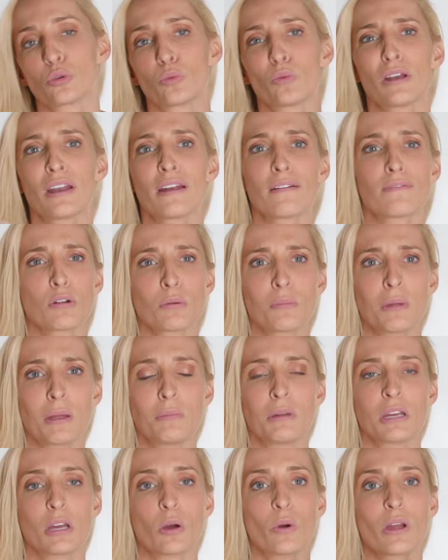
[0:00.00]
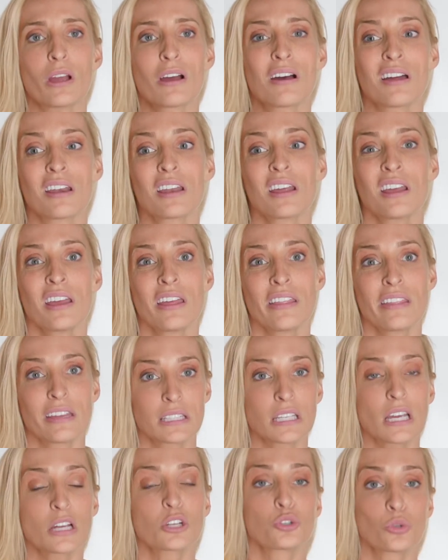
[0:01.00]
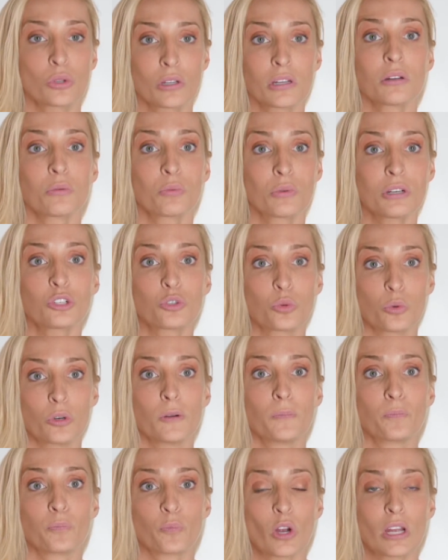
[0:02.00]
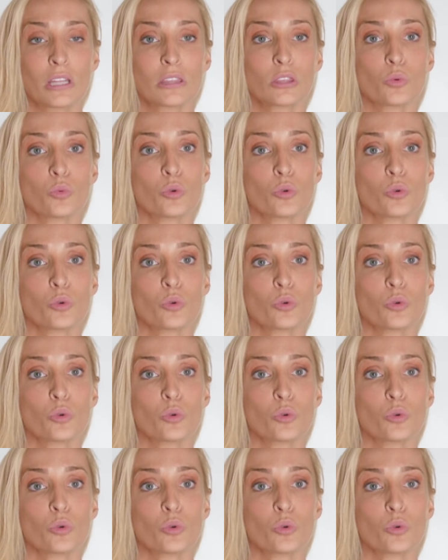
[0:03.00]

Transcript: or whatever may be going on, that's actually a ritual, right?